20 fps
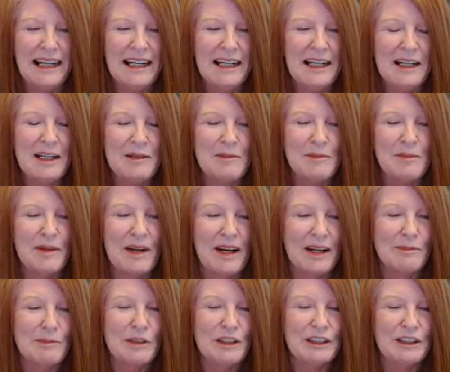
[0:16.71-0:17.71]

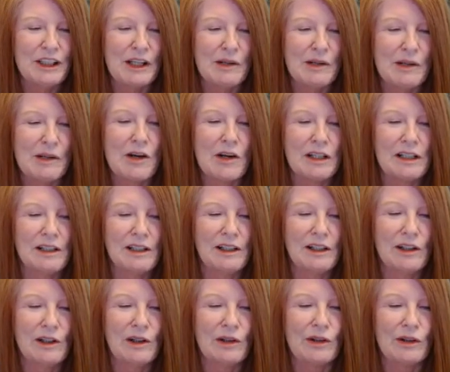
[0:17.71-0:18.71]
I'm just coming on a
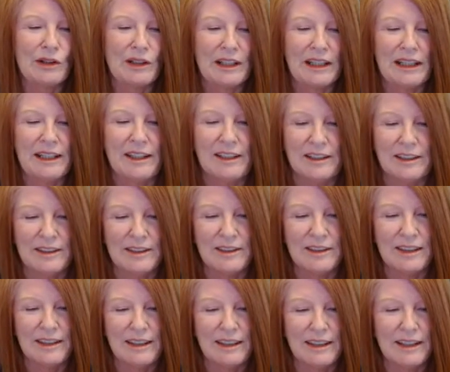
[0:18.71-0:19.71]
little early,
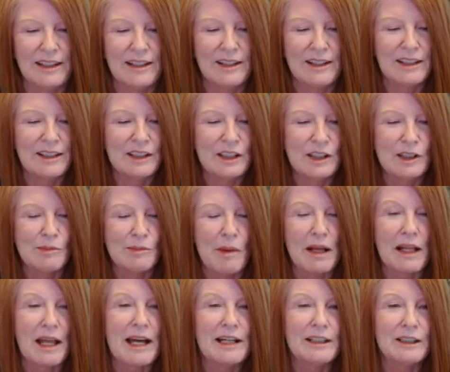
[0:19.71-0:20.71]
and this is
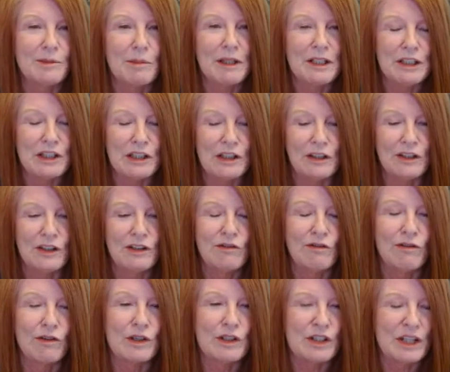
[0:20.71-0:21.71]
my last
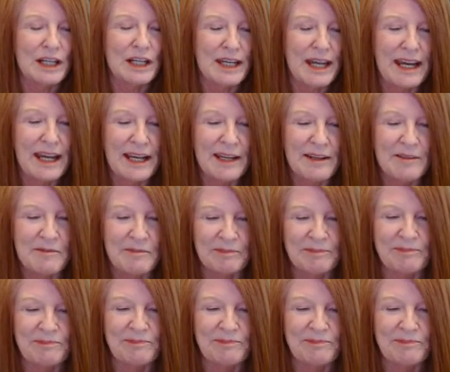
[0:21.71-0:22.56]
message for today.